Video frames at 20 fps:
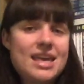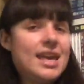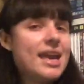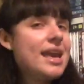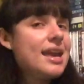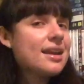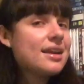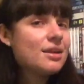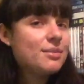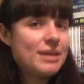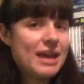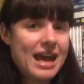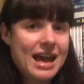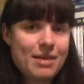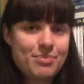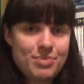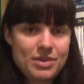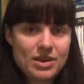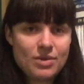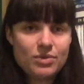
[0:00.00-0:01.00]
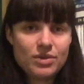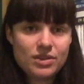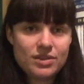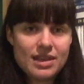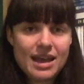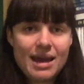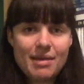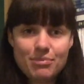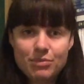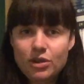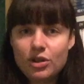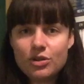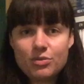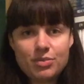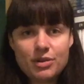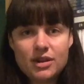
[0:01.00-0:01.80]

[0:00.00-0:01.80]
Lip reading: You ain't going to be happy with that blog